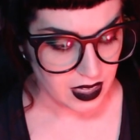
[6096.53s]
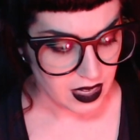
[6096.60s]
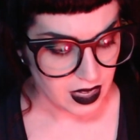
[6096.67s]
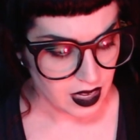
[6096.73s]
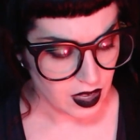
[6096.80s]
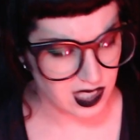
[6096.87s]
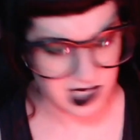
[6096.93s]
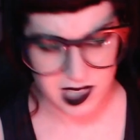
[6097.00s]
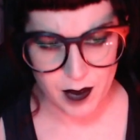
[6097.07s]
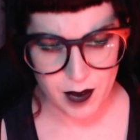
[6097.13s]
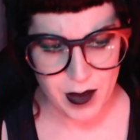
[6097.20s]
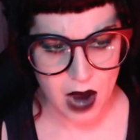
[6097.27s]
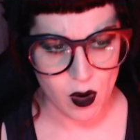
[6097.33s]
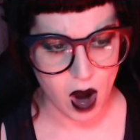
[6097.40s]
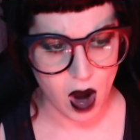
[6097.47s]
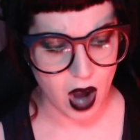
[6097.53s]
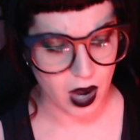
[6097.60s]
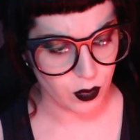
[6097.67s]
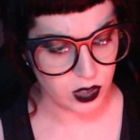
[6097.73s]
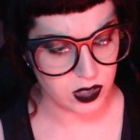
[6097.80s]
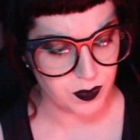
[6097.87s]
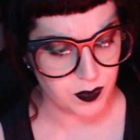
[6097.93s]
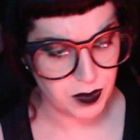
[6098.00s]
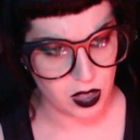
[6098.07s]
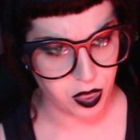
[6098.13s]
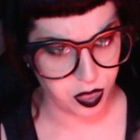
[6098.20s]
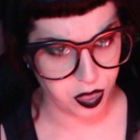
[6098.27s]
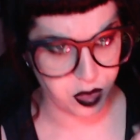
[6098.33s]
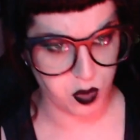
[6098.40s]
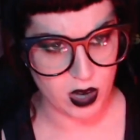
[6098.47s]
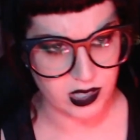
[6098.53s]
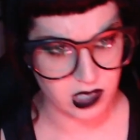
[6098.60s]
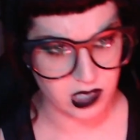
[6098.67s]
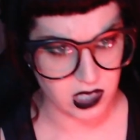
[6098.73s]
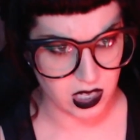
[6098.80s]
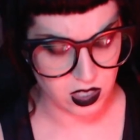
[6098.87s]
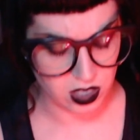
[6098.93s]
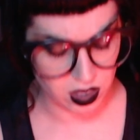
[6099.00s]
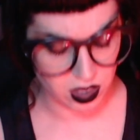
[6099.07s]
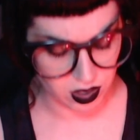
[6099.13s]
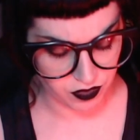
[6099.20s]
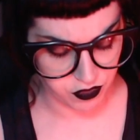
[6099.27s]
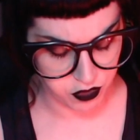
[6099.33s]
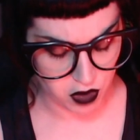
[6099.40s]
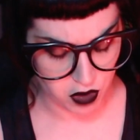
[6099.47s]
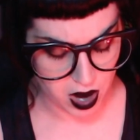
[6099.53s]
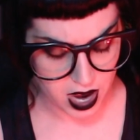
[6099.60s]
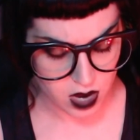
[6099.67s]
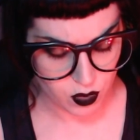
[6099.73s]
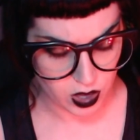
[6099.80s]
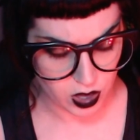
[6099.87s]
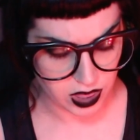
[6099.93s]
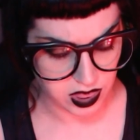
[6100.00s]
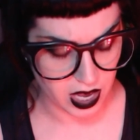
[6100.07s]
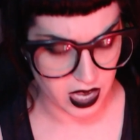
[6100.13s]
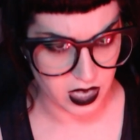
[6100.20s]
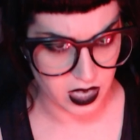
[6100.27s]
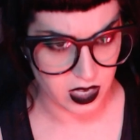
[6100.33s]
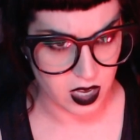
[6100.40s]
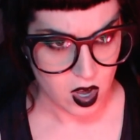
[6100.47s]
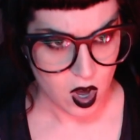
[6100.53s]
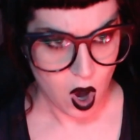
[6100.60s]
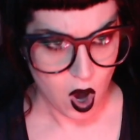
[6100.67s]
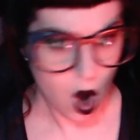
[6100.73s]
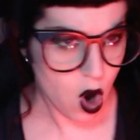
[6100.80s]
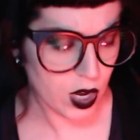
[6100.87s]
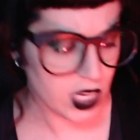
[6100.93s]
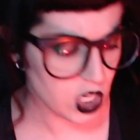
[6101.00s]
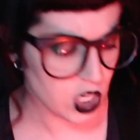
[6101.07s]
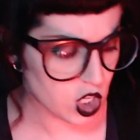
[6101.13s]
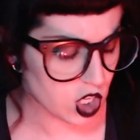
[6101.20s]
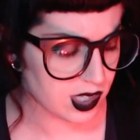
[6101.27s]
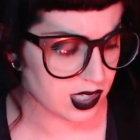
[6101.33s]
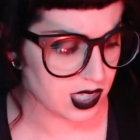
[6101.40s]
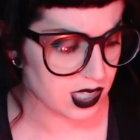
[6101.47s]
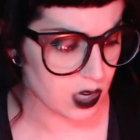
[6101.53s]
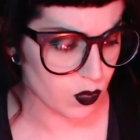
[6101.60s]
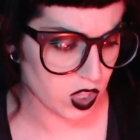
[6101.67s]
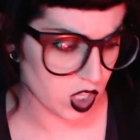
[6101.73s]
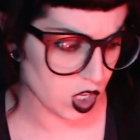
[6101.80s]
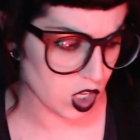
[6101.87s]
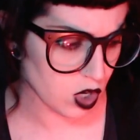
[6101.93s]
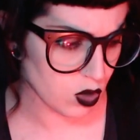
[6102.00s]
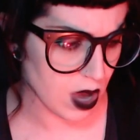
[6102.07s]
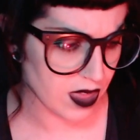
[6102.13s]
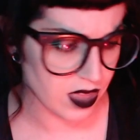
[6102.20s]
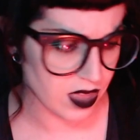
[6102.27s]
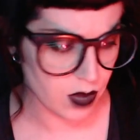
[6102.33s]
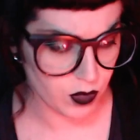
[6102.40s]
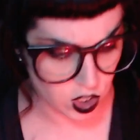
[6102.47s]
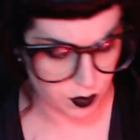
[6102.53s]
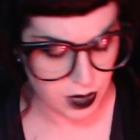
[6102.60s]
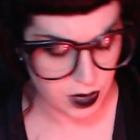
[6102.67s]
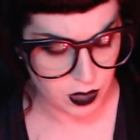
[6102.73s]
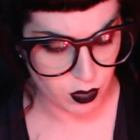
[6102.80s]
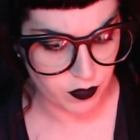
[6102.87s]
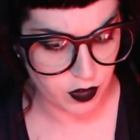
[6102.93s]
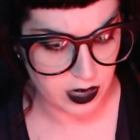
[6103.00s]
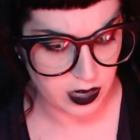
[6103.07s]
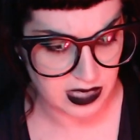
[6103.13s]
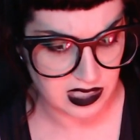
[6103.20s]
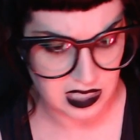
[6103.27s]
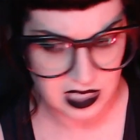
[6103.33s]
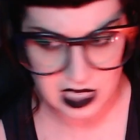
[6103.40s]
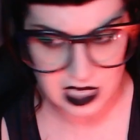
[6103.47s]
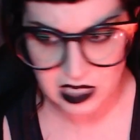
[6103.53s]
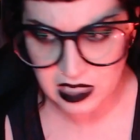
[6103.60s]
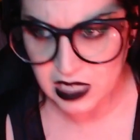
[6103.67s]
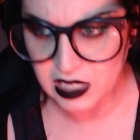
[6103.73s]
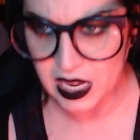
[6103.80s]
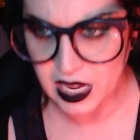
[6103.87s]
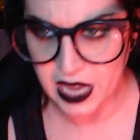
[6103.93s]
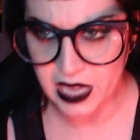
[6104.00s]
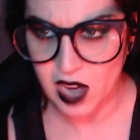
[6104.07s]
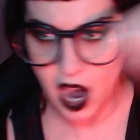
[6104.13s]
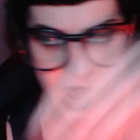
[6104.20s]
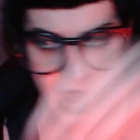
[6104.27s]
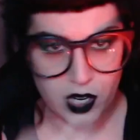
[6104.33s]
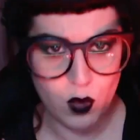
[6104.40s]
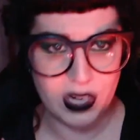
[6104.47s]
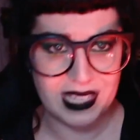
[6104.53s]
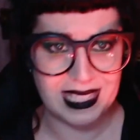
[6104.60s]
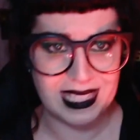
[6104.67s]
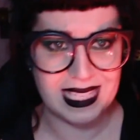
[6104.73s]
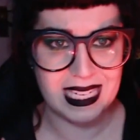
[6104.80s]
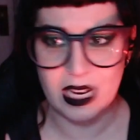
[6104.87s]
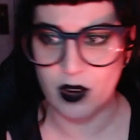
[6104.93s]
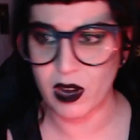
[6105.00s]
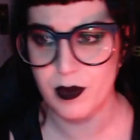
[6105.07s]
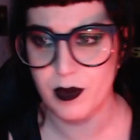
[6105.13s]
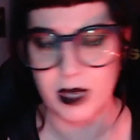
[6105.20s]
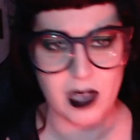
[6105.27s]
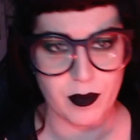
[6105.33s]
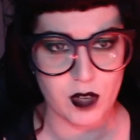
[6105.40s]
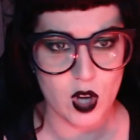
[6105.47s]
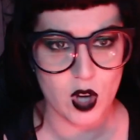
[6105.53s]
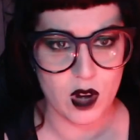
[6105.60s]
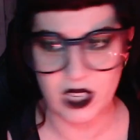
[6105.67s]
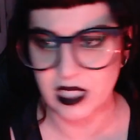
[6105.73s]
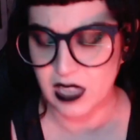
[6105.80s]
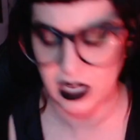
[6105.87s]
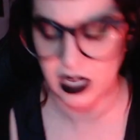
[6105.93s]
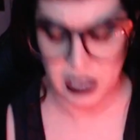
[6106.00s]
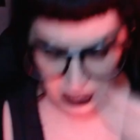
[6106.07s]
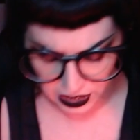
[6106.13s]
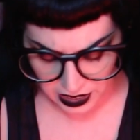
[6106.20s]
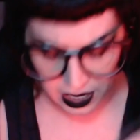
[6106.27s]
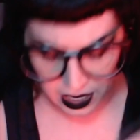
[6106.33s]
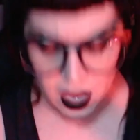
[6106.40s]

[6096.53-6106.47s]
somehow I was being thrust into the fray with like, oh, he should sit with you and then we should make room for his assistant. And I don't want to sit near him because I'm nervous. And I like,